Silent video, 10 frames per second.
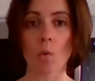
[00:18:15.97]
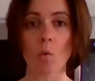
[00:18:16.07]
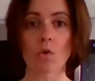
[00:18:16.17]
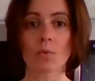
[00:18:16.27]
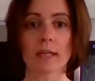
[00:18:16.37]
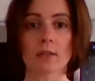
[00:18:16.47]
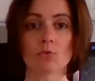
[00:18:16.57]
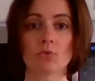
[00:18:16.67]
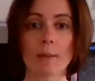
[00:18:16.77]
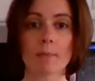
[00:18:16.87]
or we
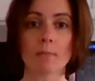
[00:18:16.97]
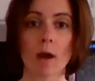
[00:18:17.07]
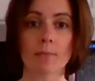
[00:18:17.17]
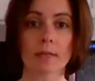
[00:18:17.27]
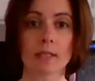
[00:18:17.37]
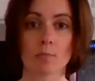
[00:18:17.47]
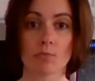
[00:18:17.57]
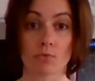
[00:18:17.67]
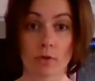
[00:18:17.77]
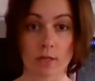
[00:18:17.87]
can wrap them up in a
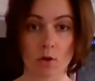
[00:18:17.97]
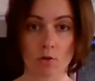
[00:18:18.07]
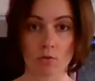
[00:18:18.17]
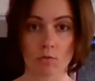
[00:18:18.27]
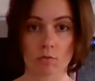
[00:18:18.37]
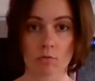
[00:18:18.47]
burrito,